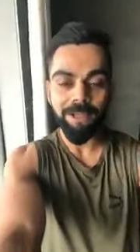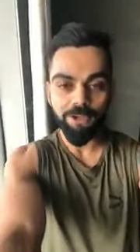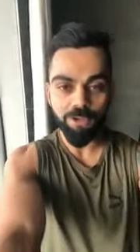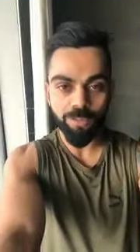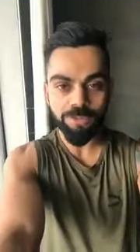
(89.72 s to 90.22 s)

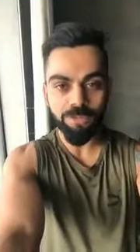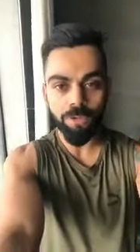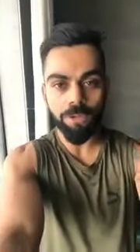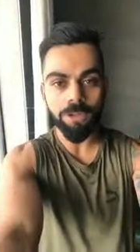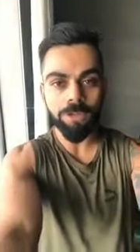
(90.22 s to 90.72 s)
thank you so much
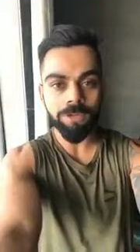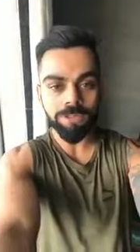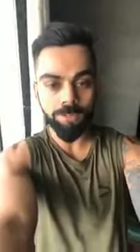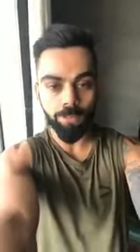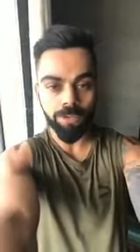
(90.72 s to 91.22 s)
for all the
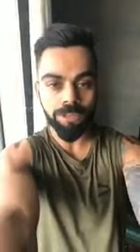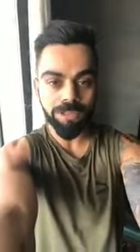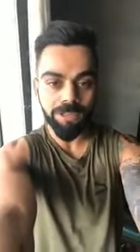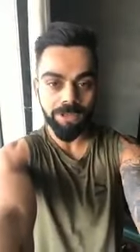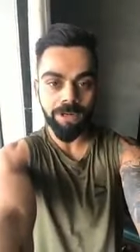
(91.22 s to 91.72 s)
support
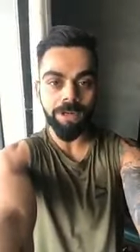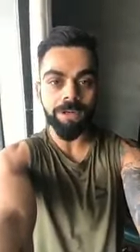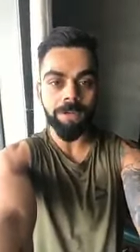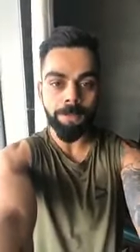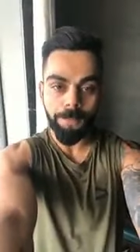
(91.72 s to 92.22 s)
this year,
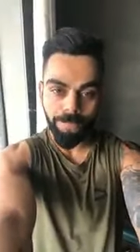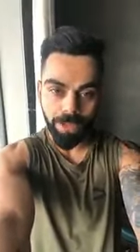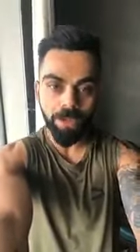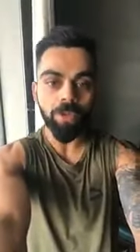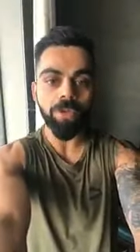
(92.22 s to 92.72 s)
and um,
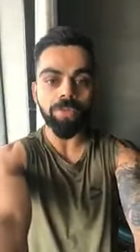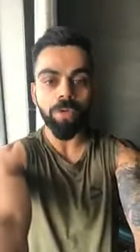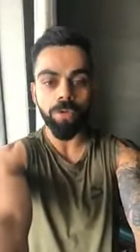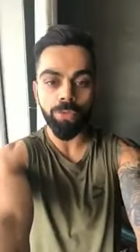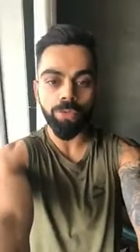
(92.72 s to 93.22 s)
looking
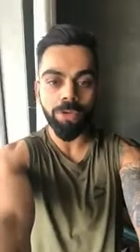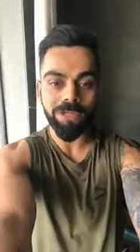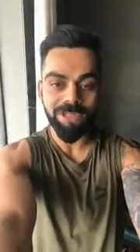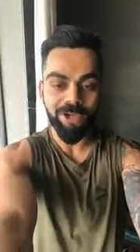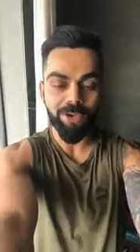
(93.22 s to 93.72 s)
forward to
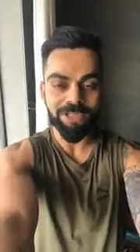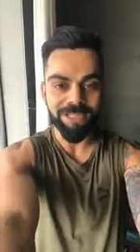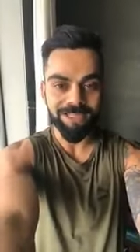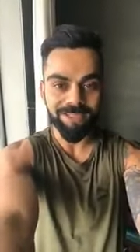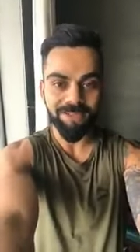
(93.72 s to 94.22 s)
uh, seeing you
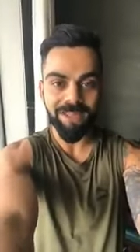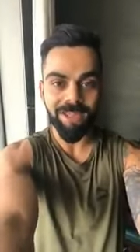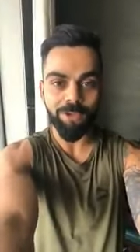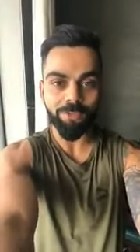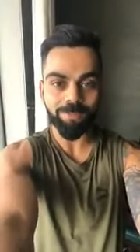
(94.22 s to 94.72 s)
guys next year.
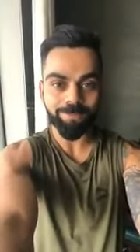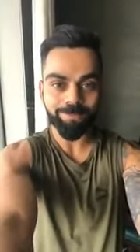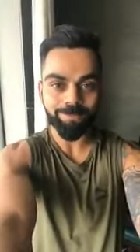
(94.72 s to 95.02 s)
Thank you.